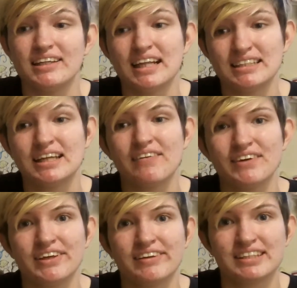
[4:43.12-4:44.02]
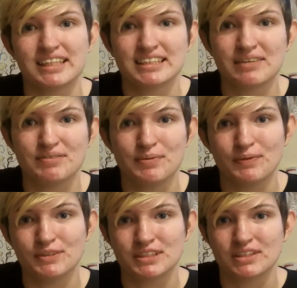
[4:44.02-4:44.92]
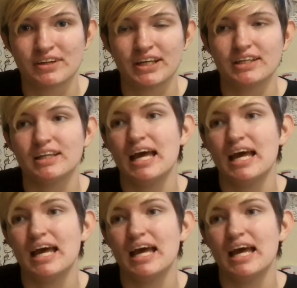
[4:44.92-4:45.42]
that's not really like some people just are like